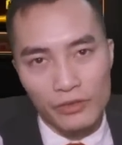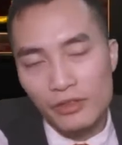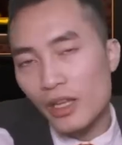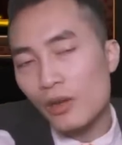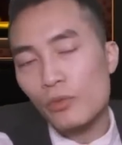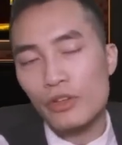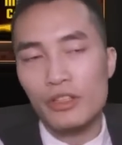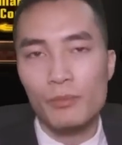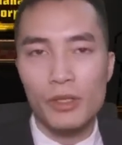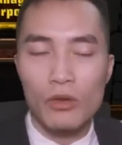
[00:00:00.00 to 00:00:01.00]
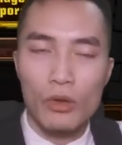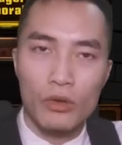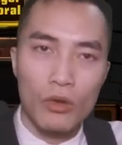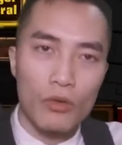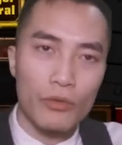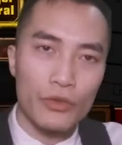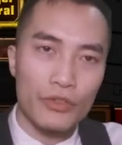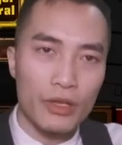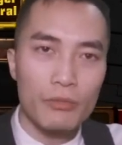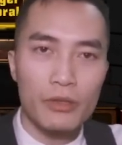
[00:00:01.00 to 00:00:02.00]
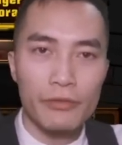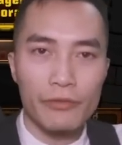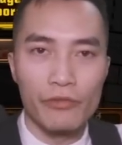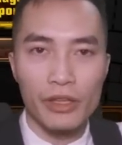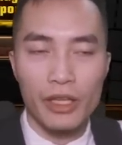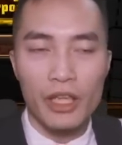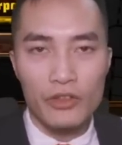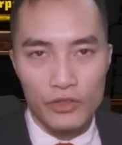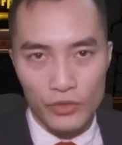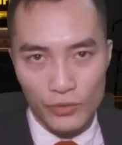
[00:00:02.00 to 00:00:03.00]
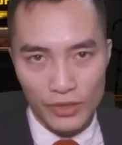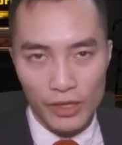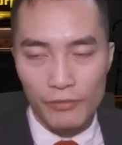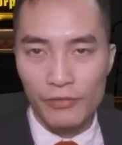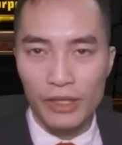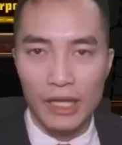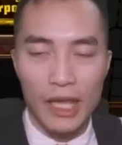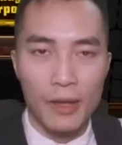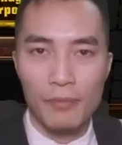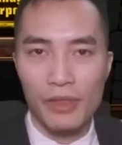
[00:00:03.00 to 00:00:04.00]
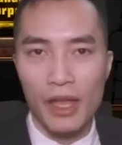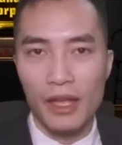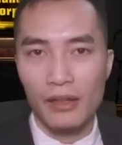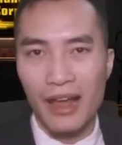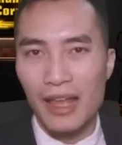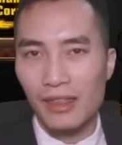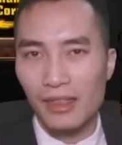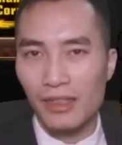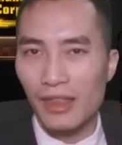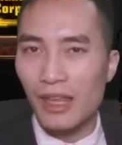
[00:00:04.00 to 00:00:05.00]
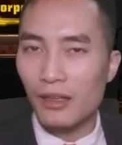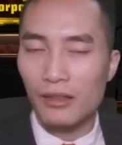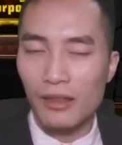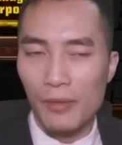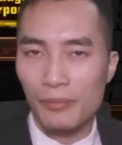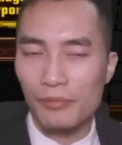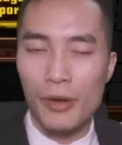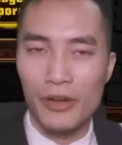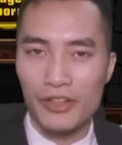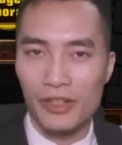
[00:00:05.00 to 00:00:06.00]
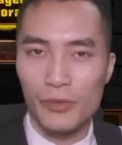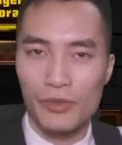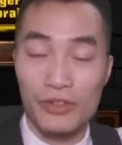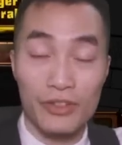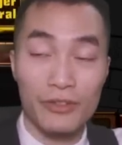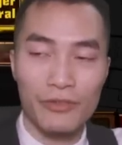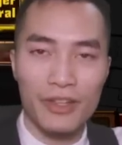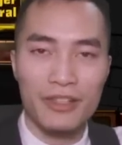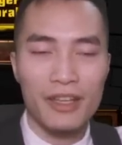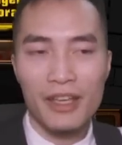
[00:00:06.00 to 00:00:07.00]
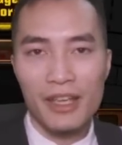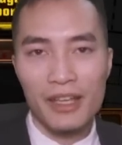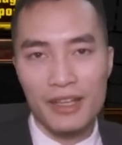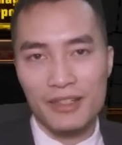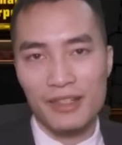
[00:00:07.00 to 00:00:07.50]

Today we're just going to be going over some of the issues of the game that I think that Project Moon should fix, because